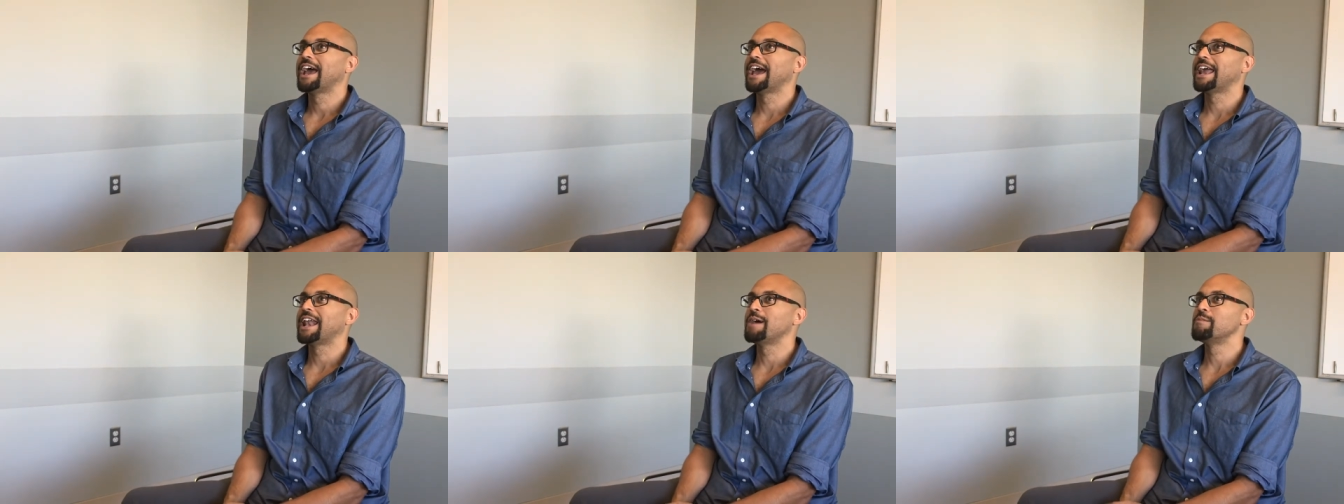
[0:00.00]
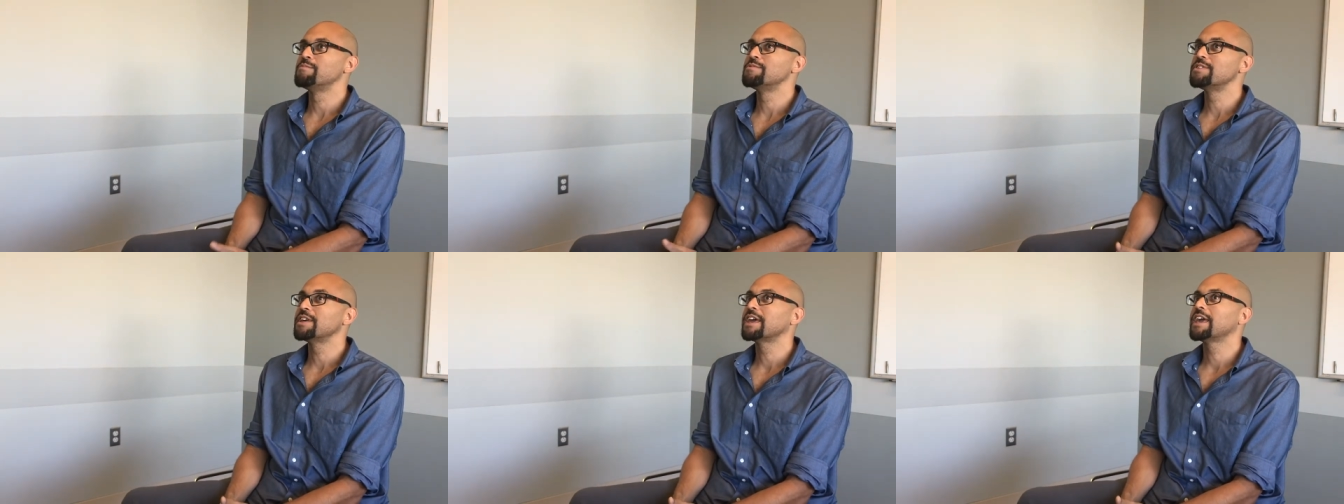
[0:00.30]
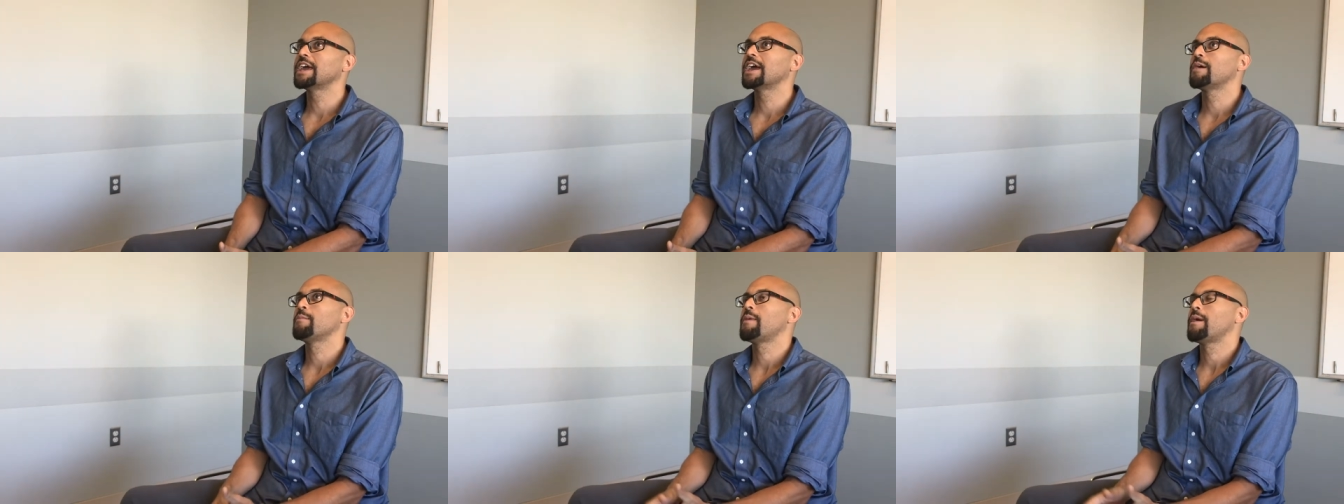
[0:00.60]
and I'm
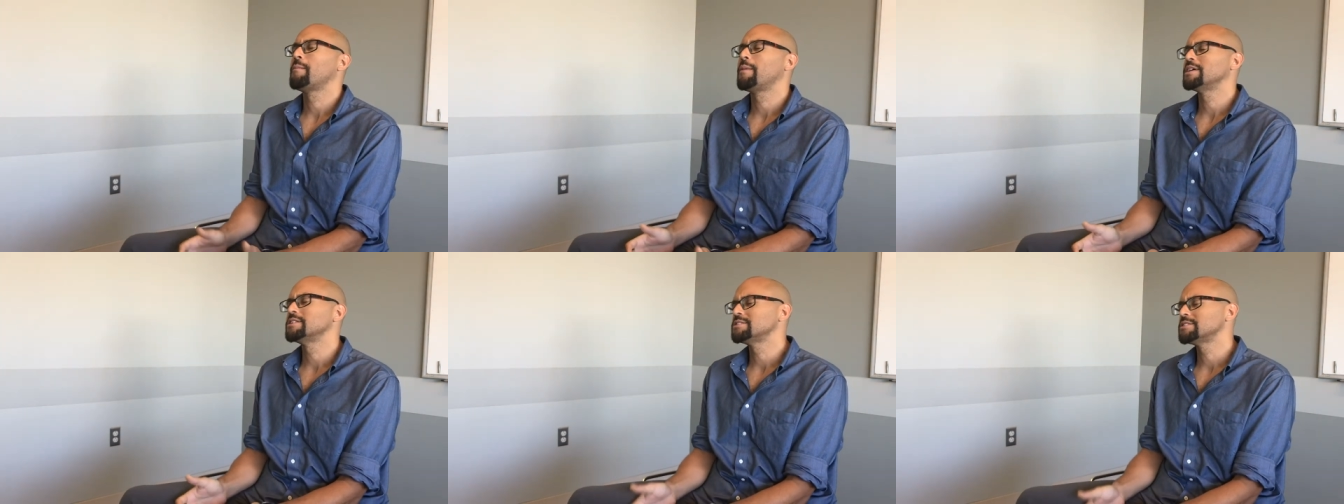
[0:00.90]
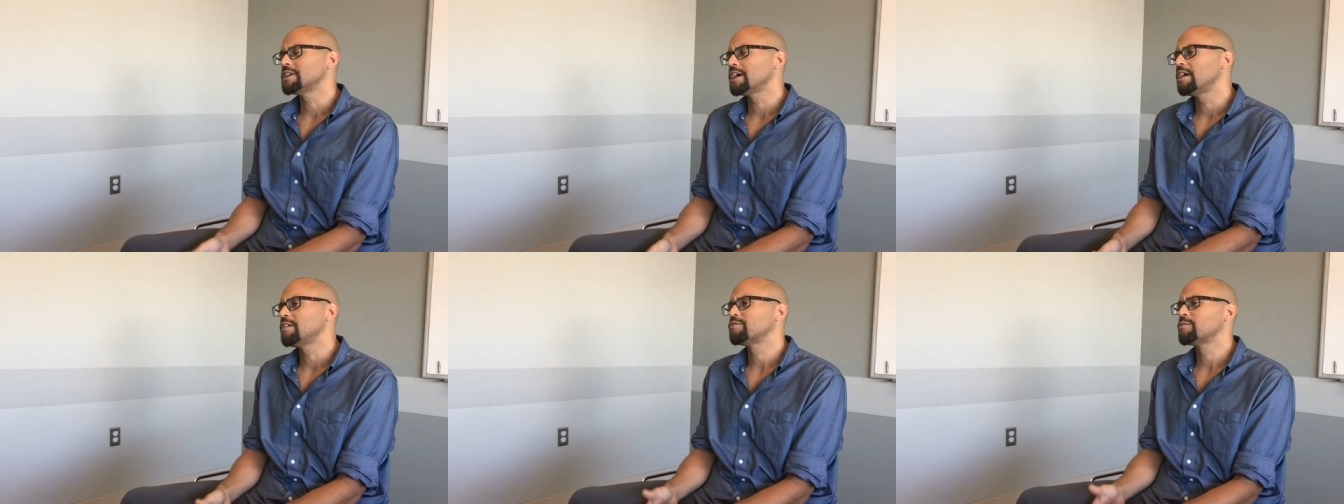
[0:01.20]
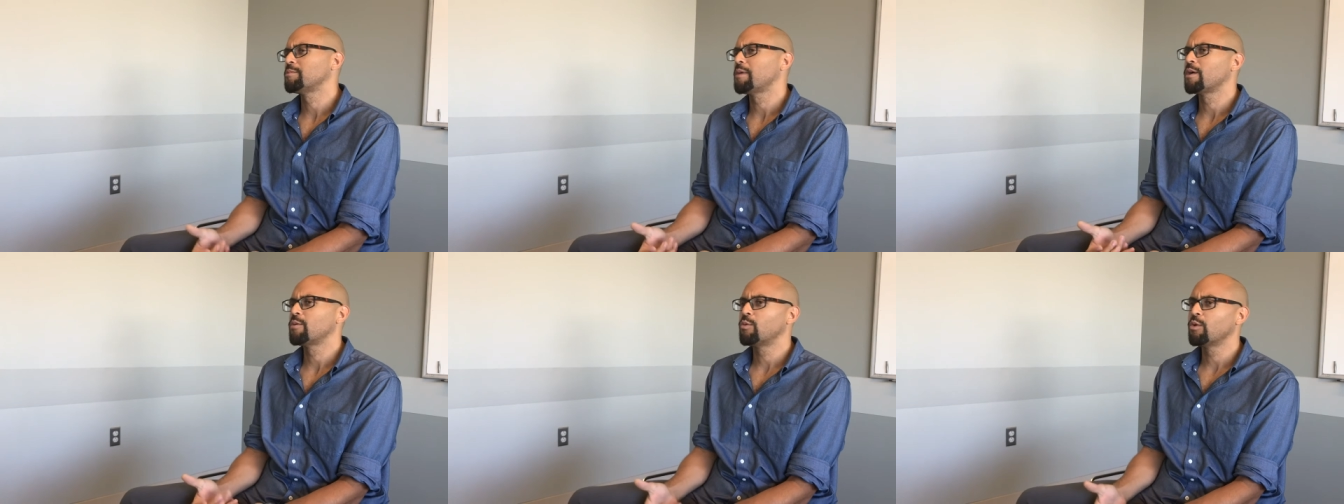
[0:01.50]
thinking about myself
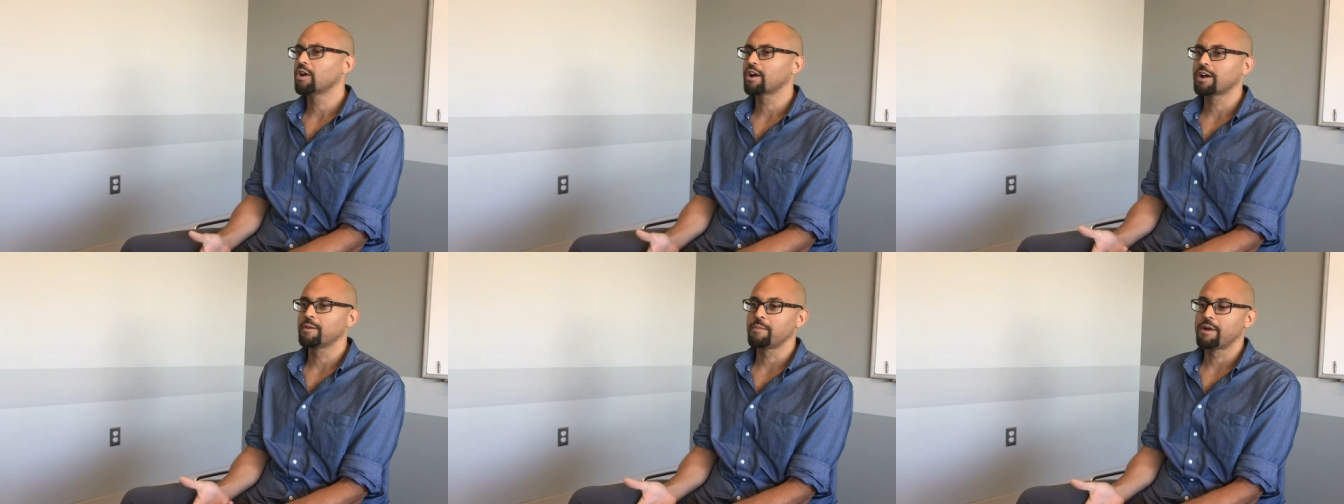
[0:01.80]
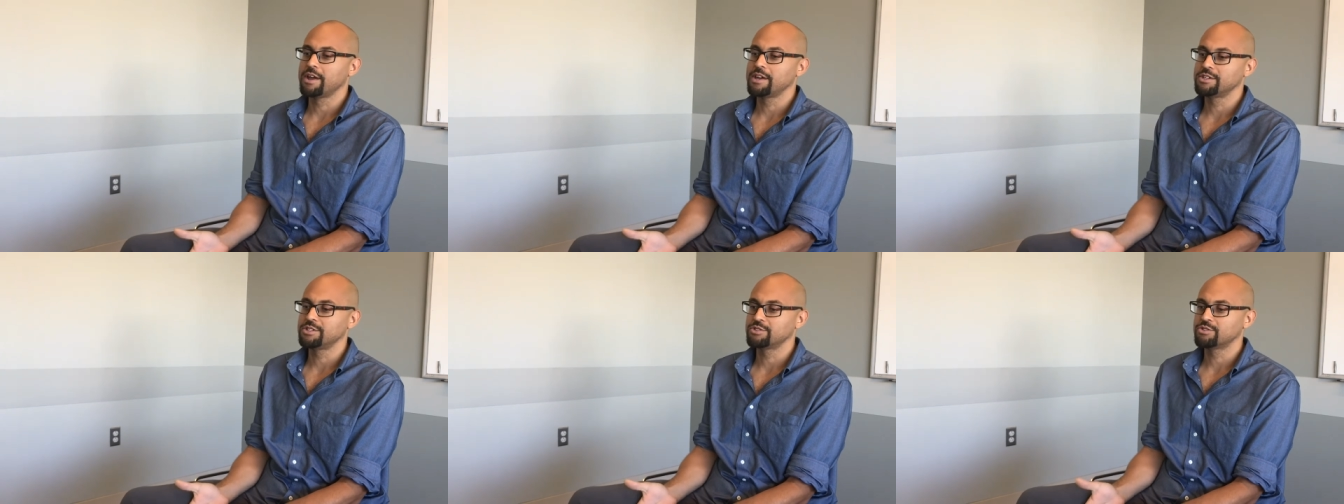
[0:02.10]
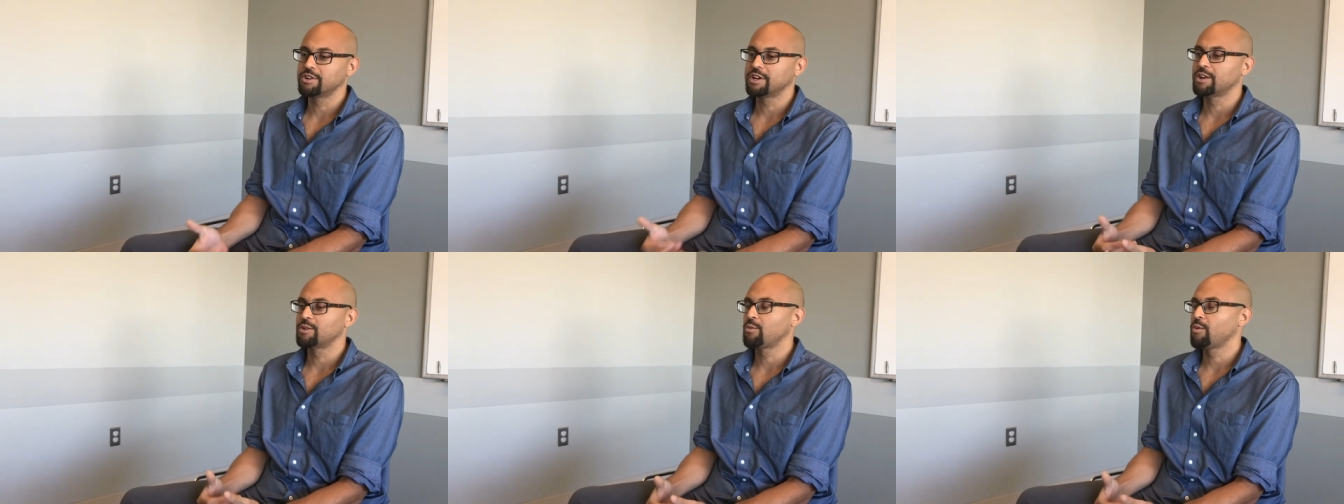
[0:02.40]
and my work and my
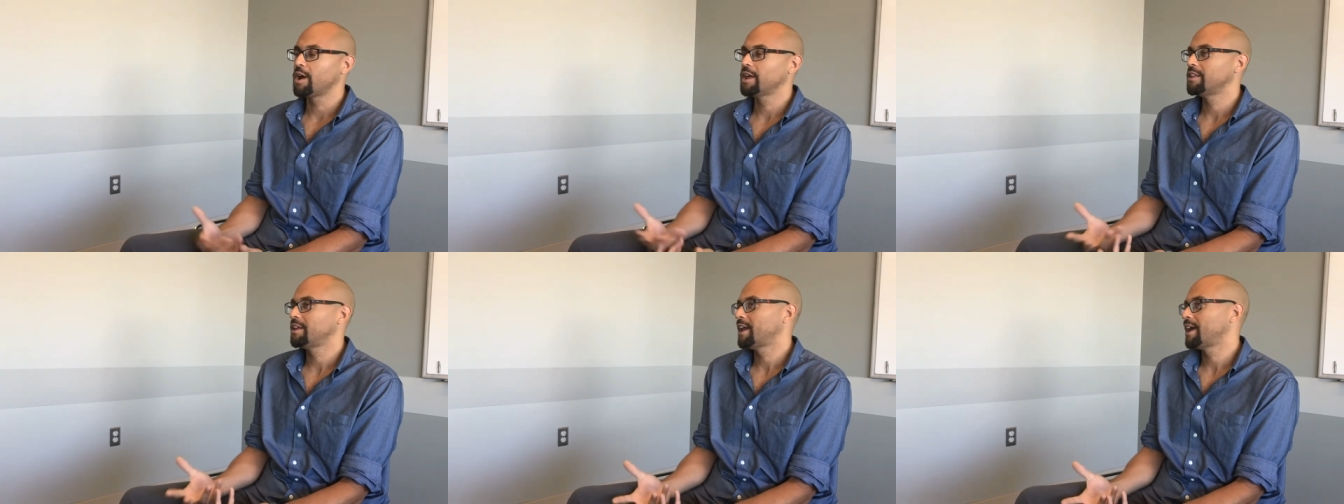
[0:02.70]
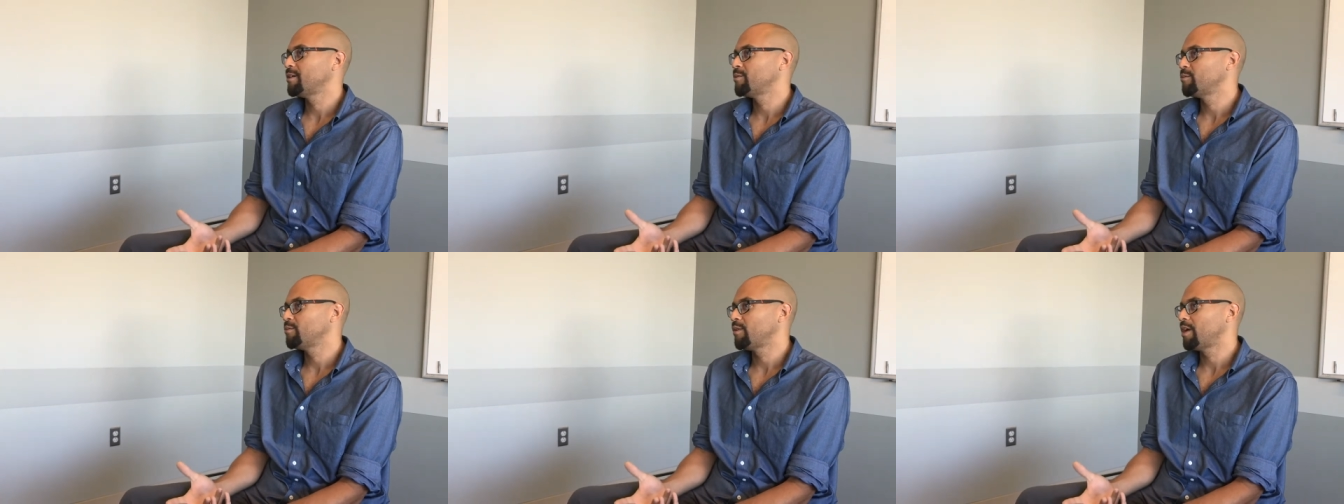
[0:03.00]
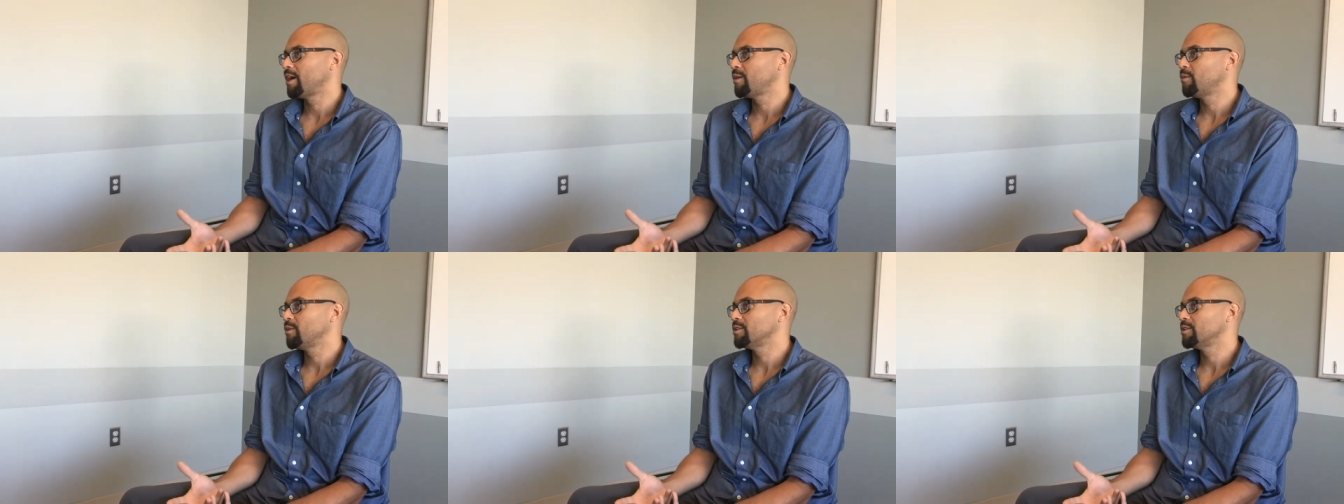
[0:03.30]
history in a way that I, I